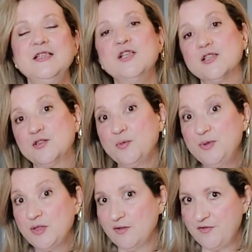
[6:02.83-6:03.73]
not to
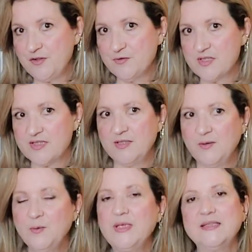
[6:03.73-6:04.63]
be confused
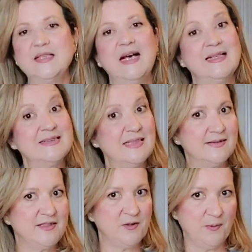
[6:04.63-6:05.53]
with
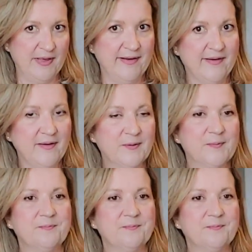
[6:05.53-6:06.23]
athletic wear,